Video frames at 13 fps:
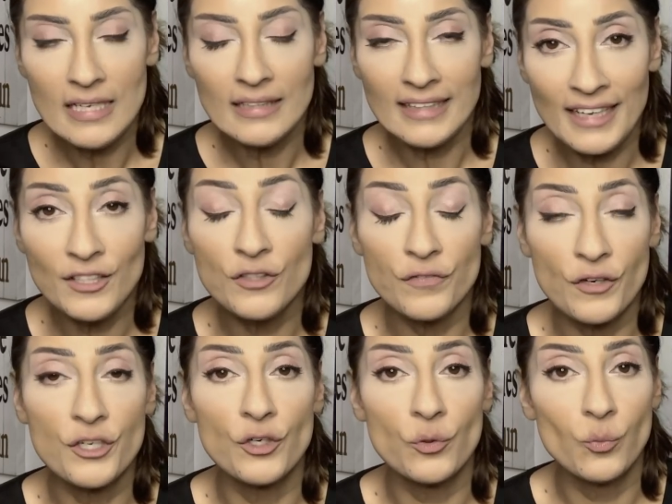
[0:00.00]
Thank you for
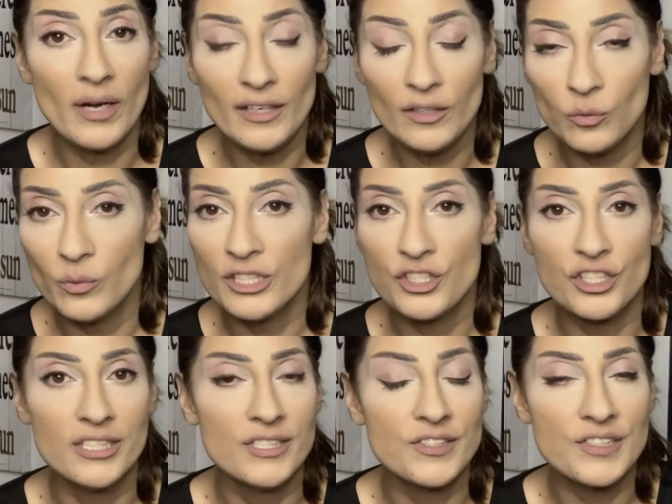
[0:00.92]
your well
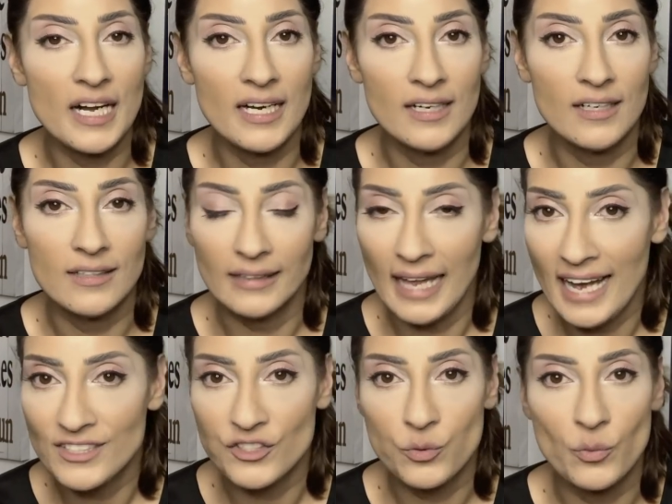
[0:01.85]
wishes uh,
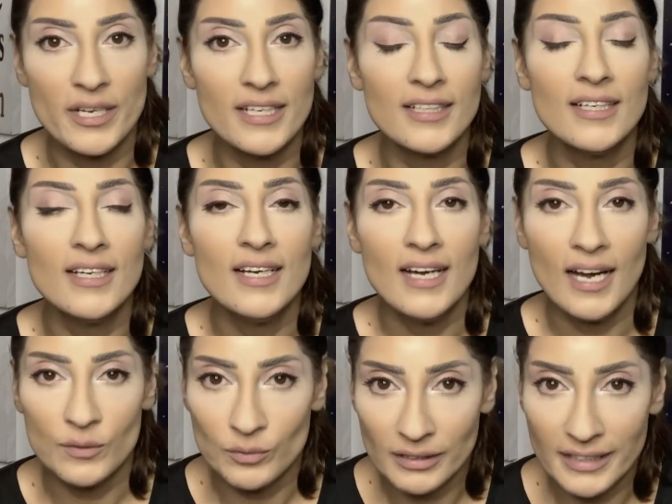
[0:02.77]
last week. I
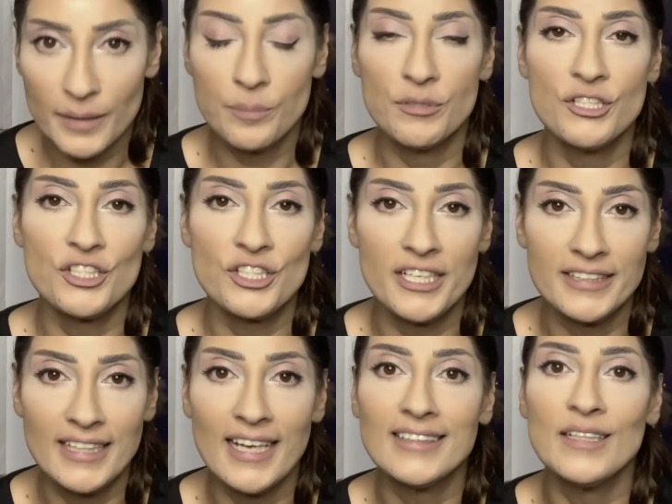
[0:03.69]
really
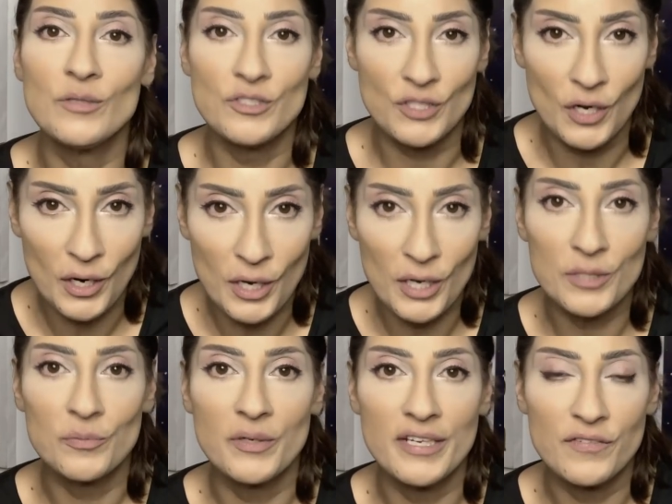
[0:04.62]
appreciate that. That was a
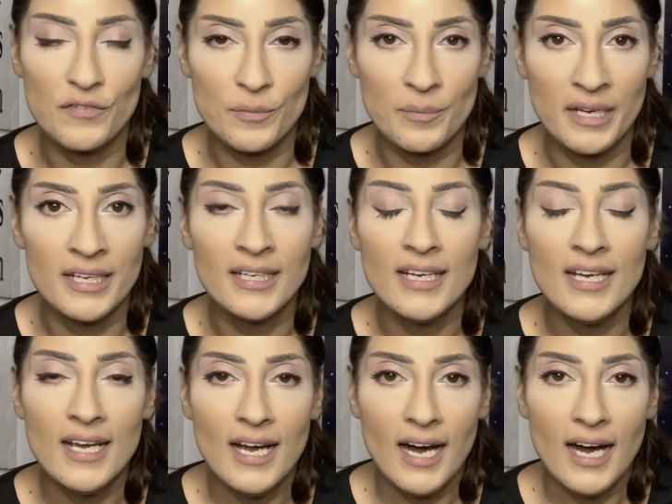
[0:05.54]
hard week for me.